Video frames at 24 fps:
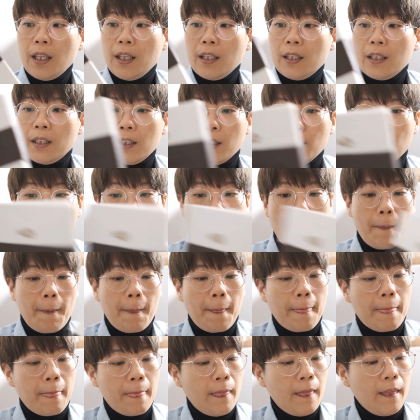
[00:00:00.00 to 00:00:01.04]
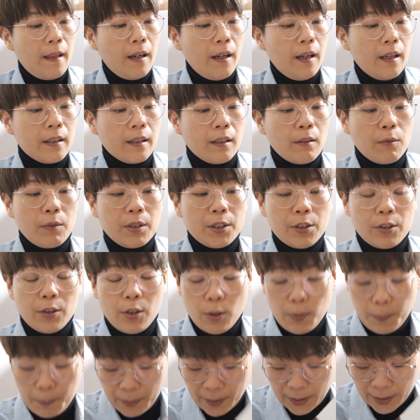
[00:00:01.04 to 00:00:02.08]
And then when you
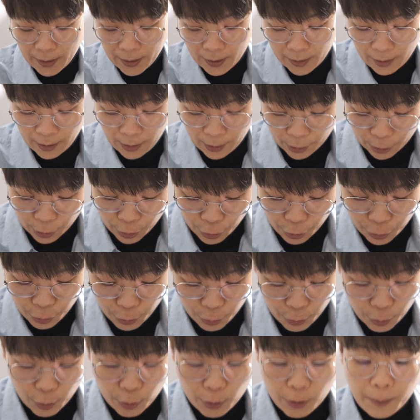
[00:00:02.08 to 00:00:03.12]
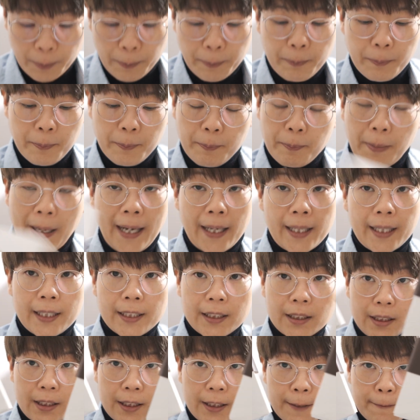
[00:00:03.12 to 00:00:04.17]
open it, there are two
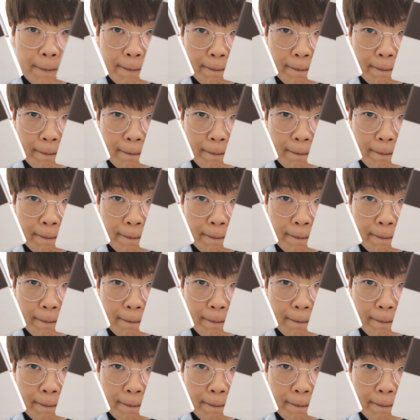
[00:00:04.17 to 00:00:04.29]
packets.